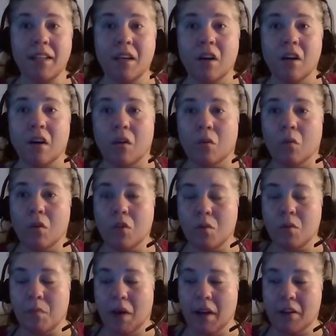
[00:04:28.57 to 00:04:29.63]
when you buy
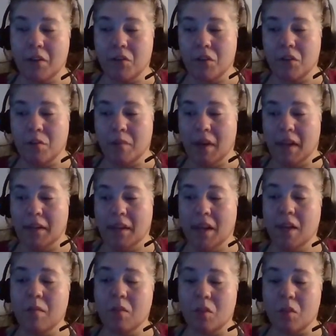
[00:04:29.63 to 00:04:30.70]
your domain name and you
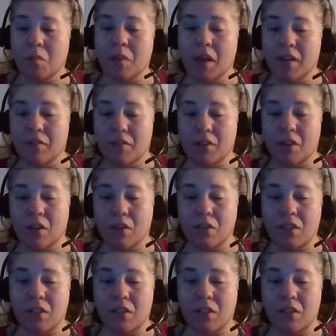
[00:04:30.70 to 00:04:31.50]
pay for your hosting,